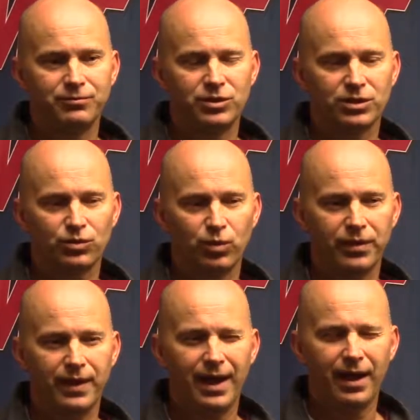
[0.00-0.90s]
just
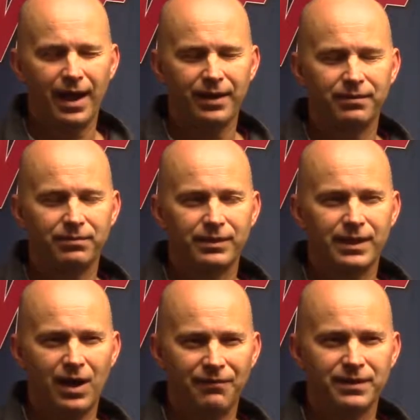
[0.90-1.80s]
with on
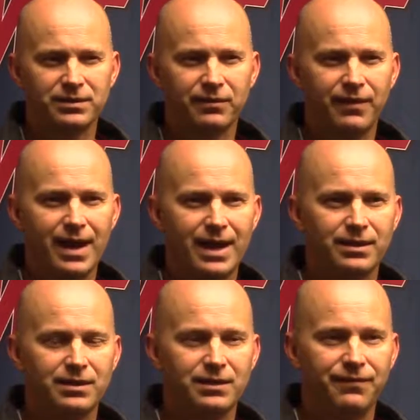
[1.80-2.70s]
the offensive
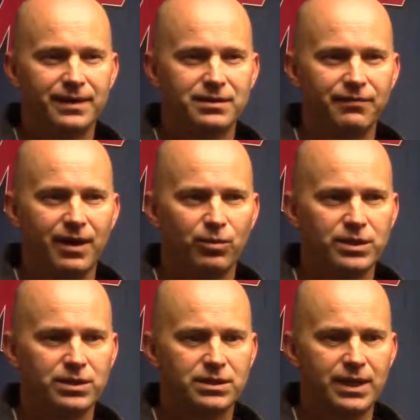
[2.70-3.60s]
and the defensive end.
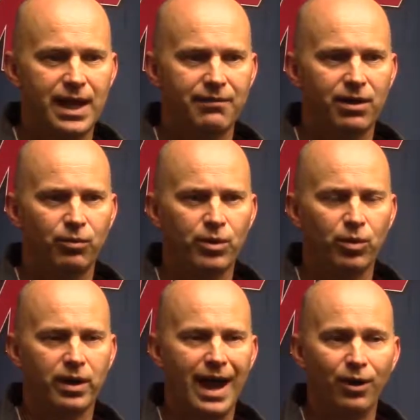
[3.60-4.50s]

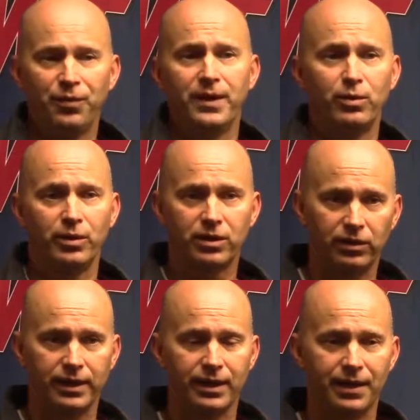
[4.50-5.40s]
I don't think we were
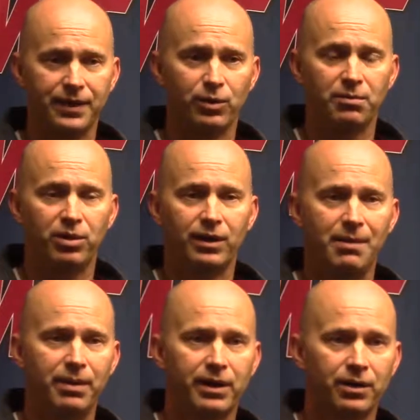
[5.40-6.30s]
clicking. I think we can play a
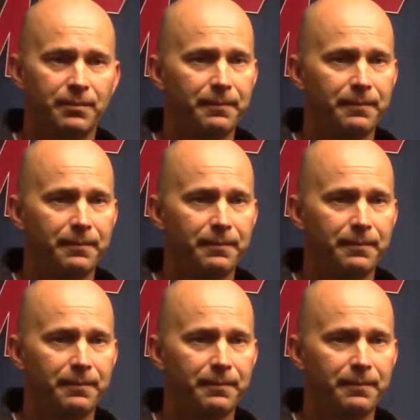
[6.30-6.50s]
lot better.